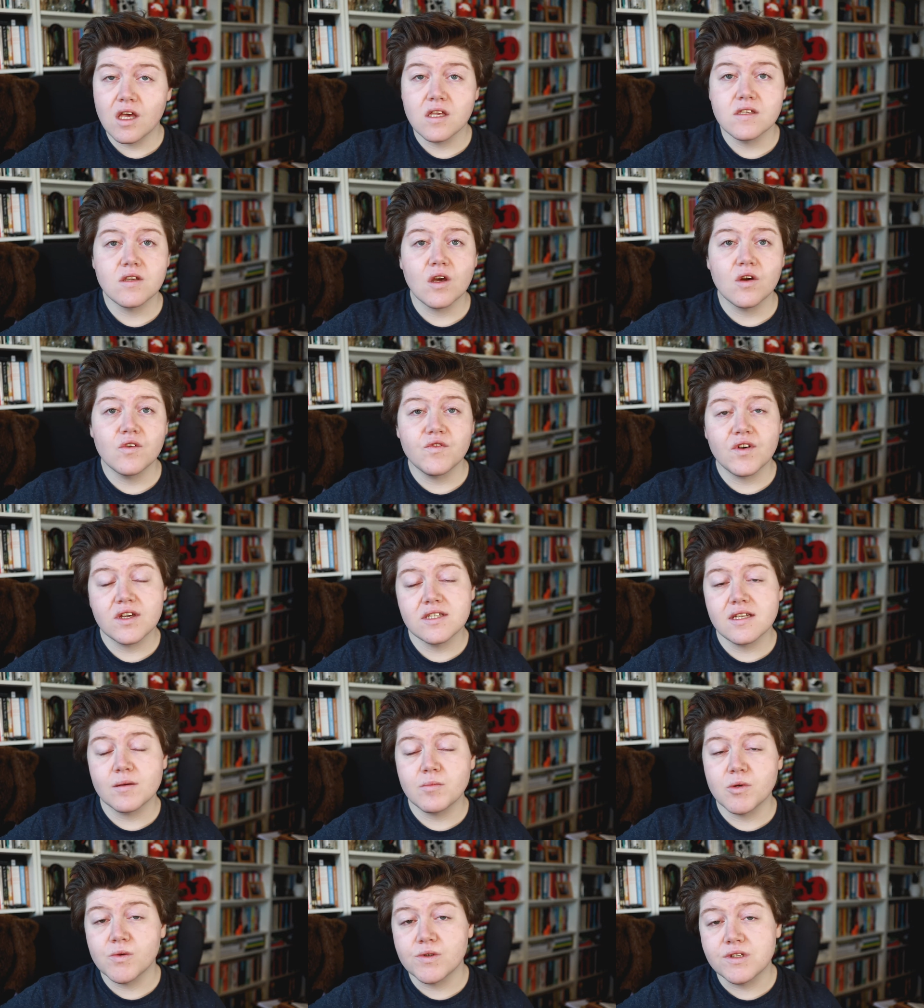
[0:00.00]
So first
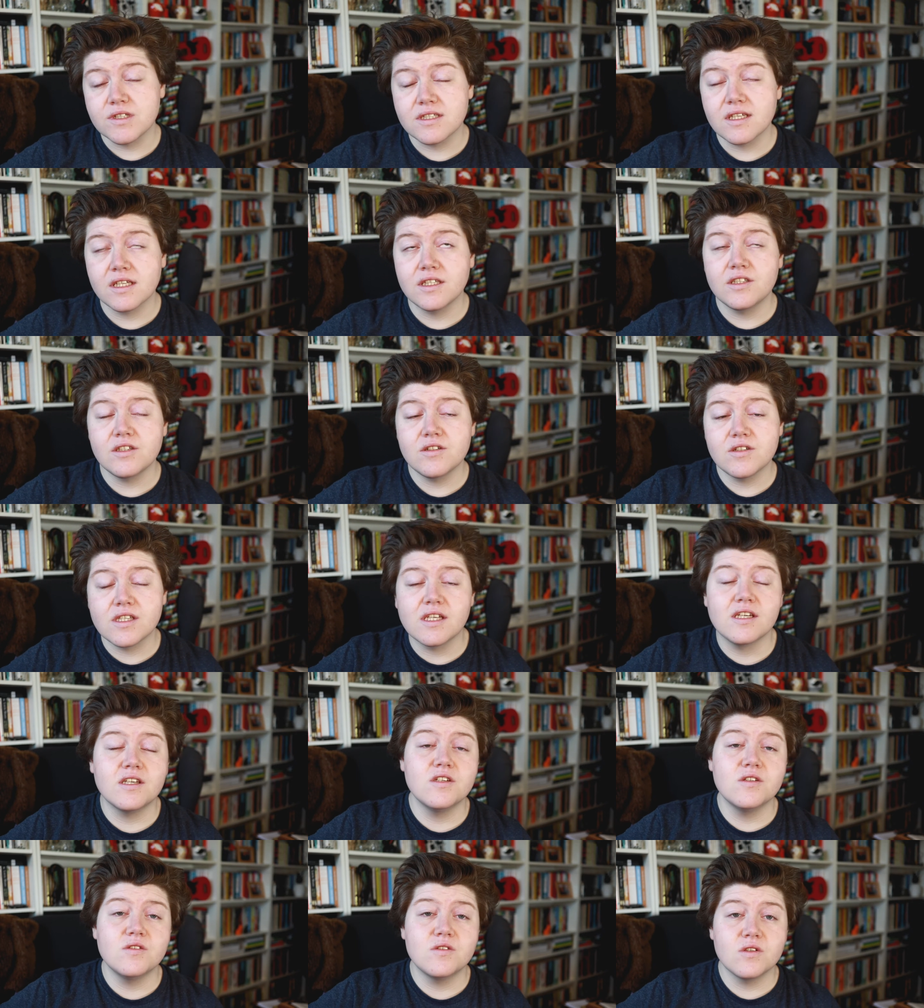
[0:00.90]
up, I want to say a huge
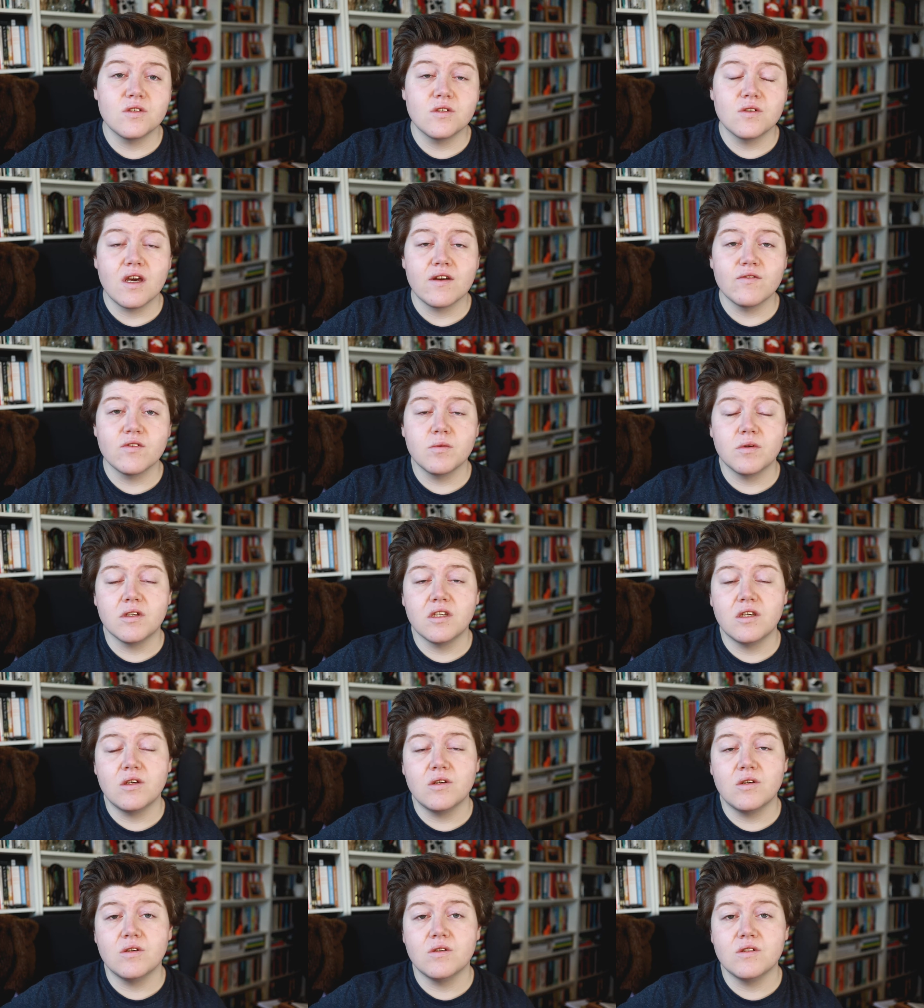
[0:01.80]
thank you to
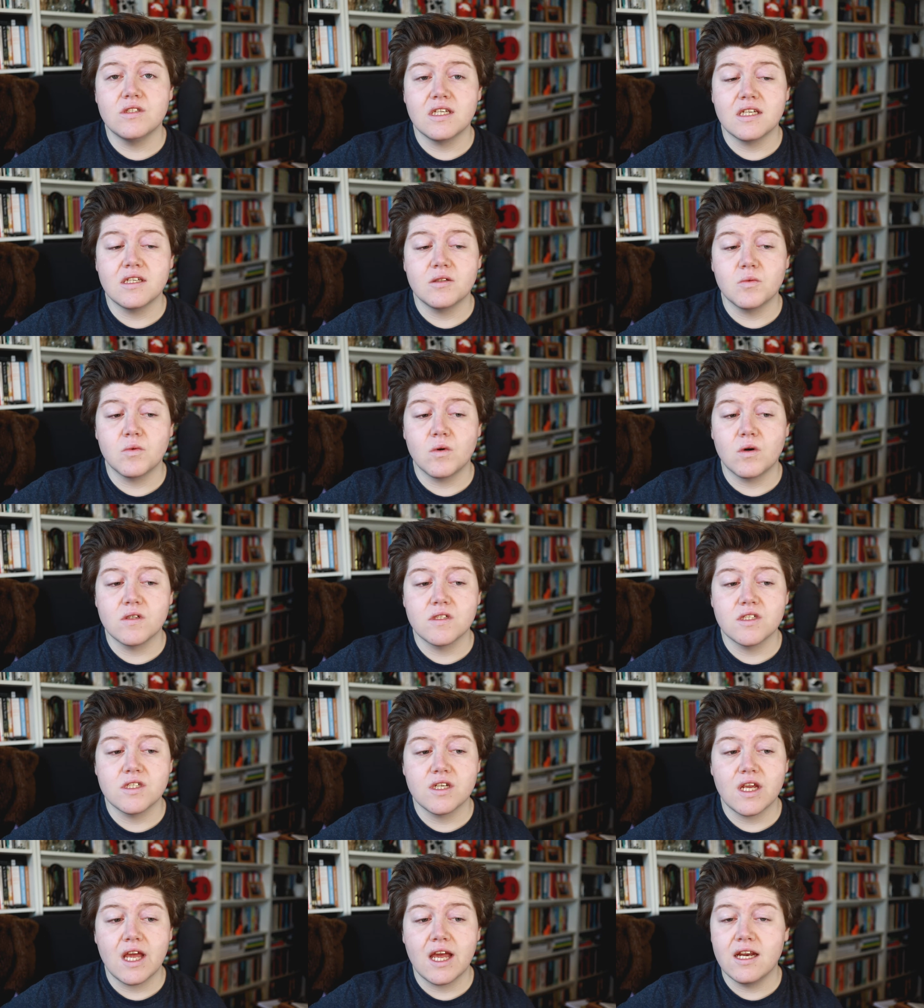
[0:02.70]
everybody who did
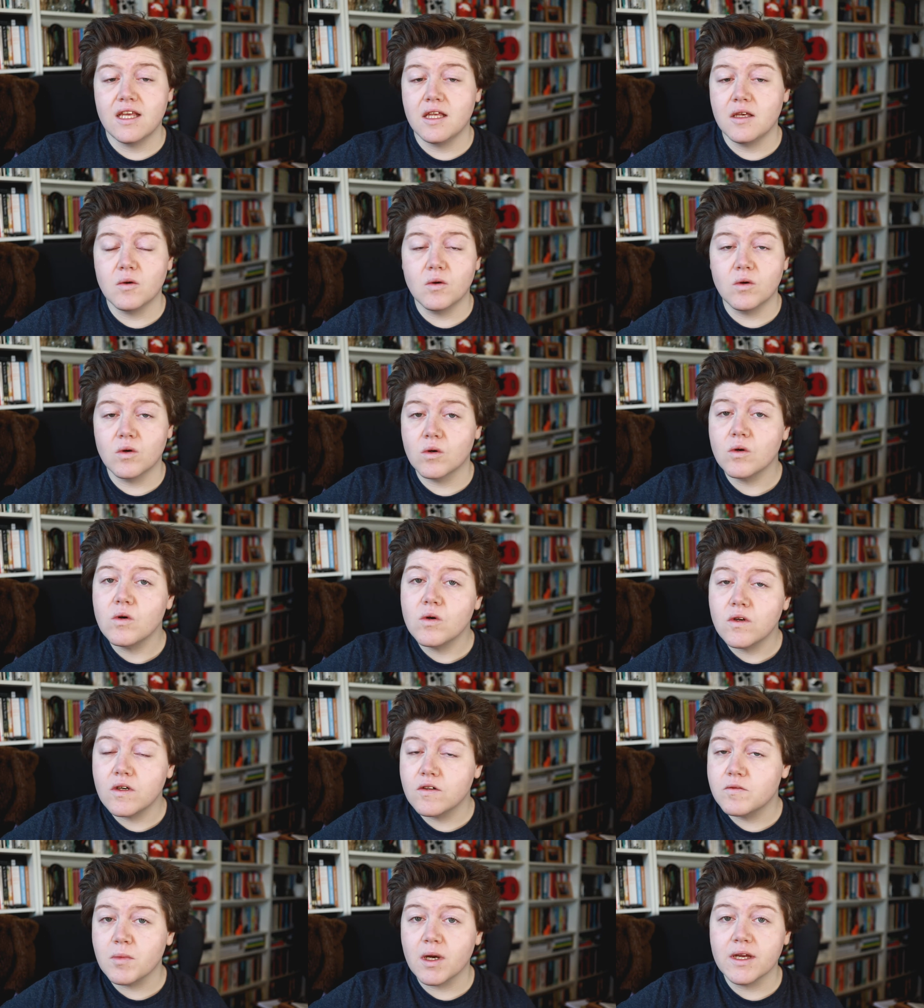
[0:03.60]
watch any or
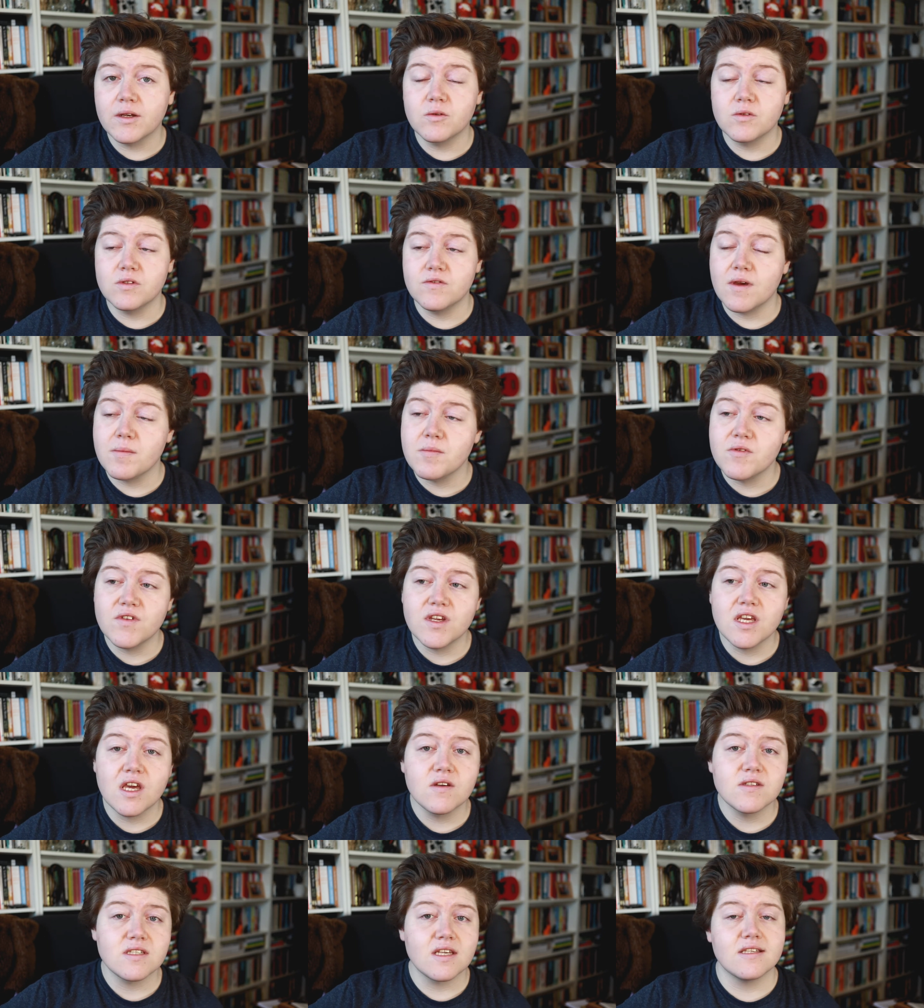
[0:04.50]
all of my Norsevember
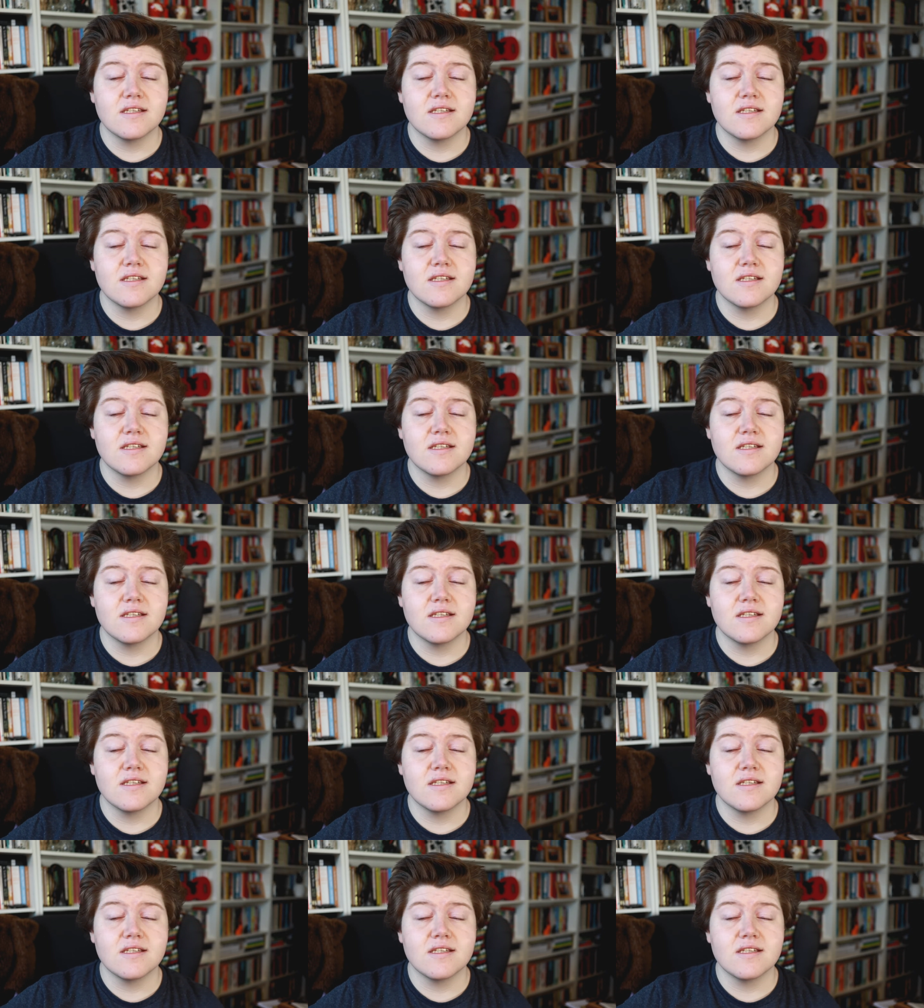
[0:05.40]
videos.